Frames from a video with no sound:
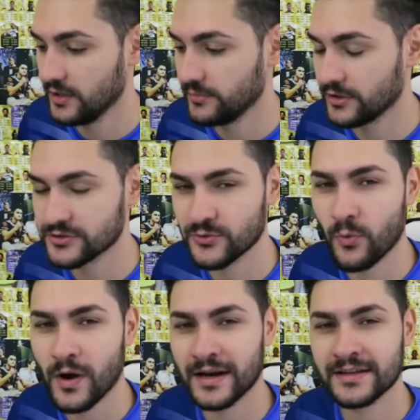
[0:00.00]
because you
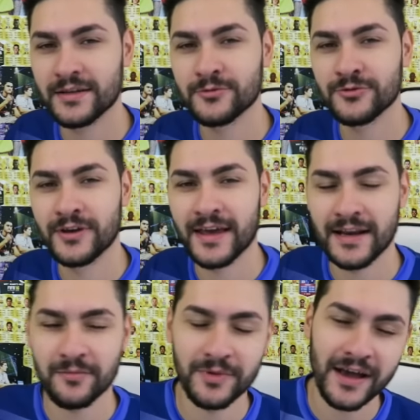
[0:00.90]
want them to get
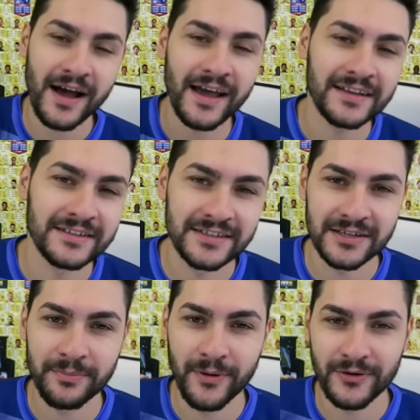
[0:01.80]
in behind the
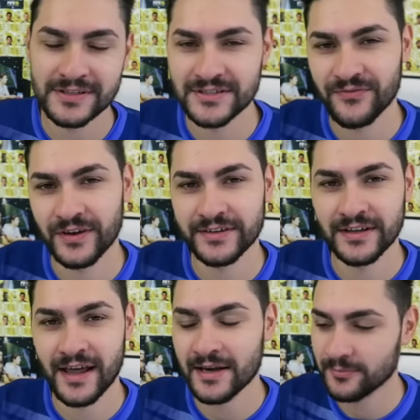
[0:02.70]
opponent's defender
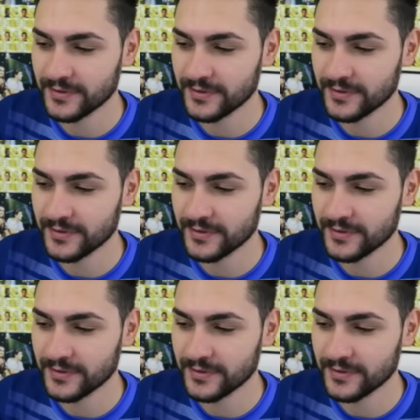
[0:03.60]
line,